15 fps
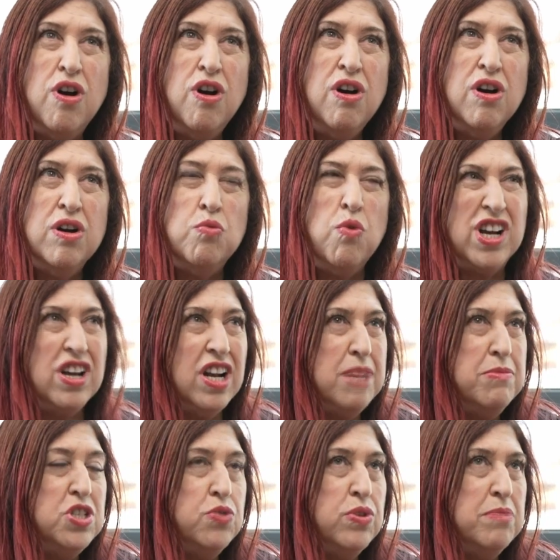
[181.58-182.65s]
wrong? What could I
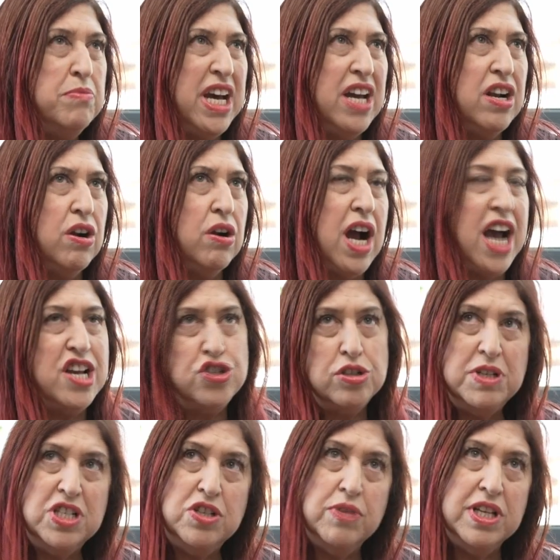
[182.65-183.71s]
be doing better? I should
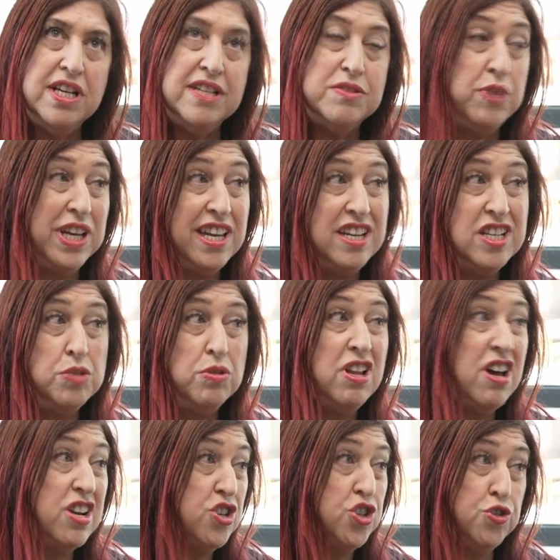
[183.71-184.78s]
be doing this. We get into a
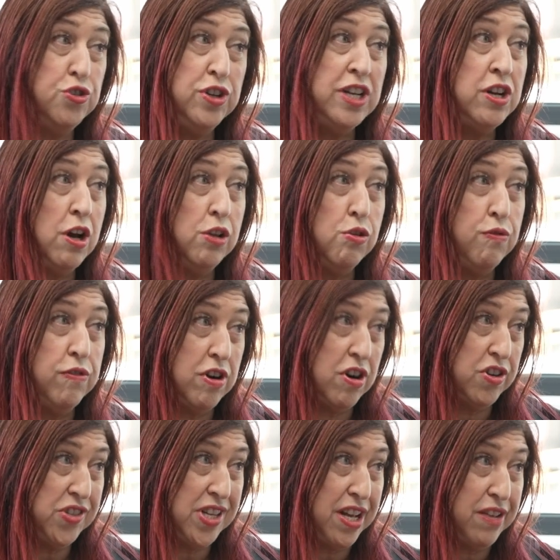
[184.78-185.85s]
lot of shooting all over
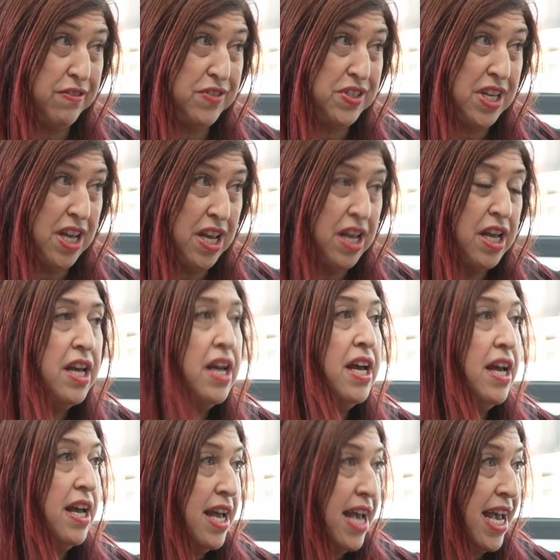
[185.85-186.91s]
ourselves.
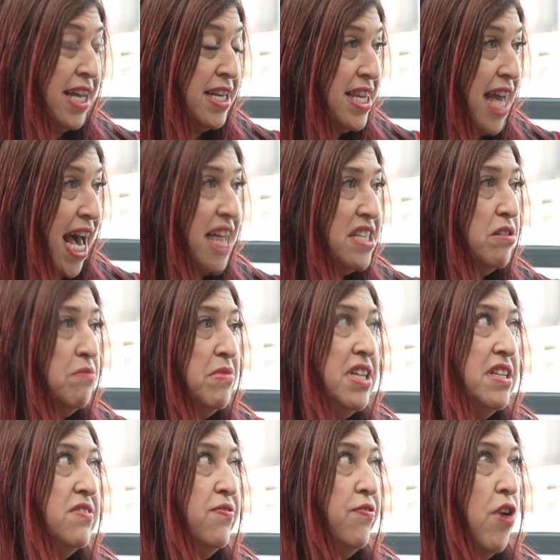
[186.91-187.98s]
Yes. And that to
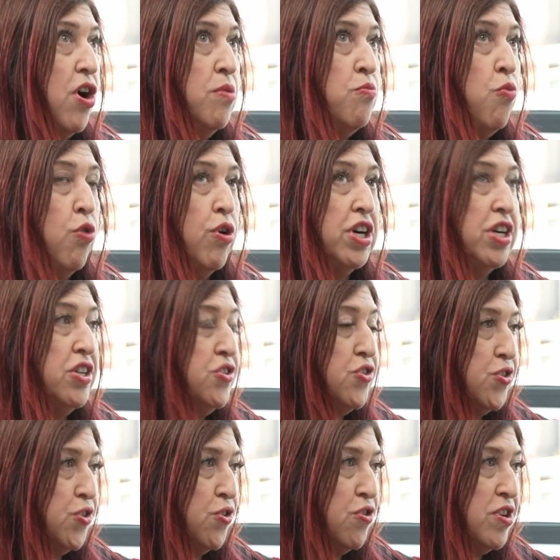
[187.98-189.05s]
me is far more
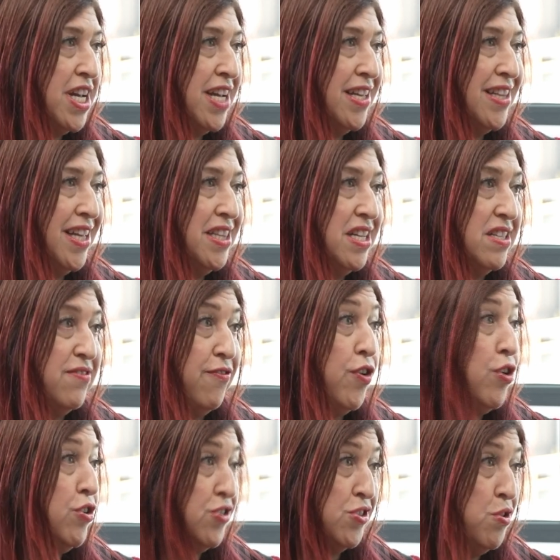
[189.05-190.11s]
concerning than this
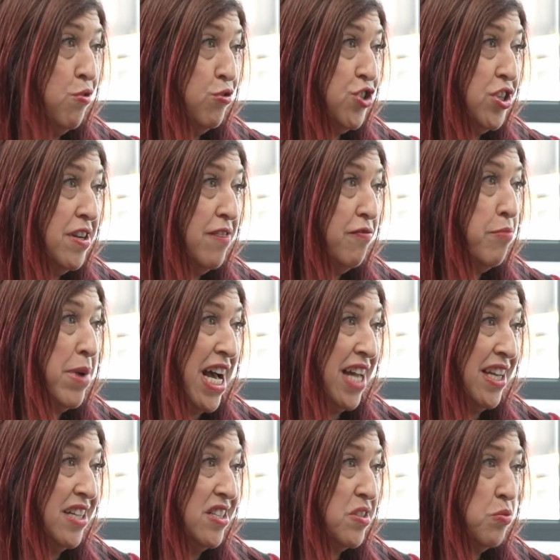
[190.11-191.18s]
false notion of
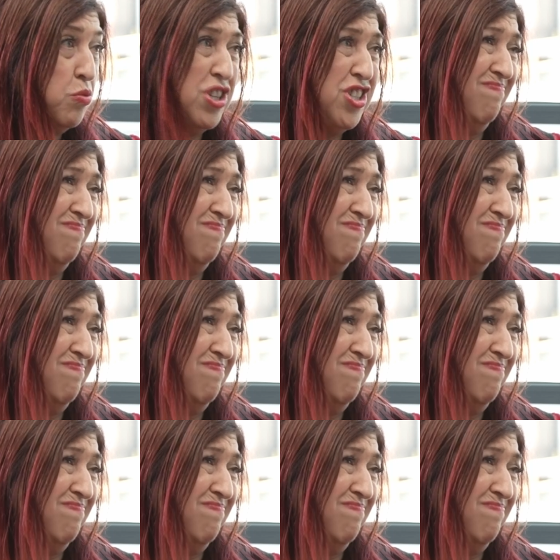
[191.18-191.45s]
balance,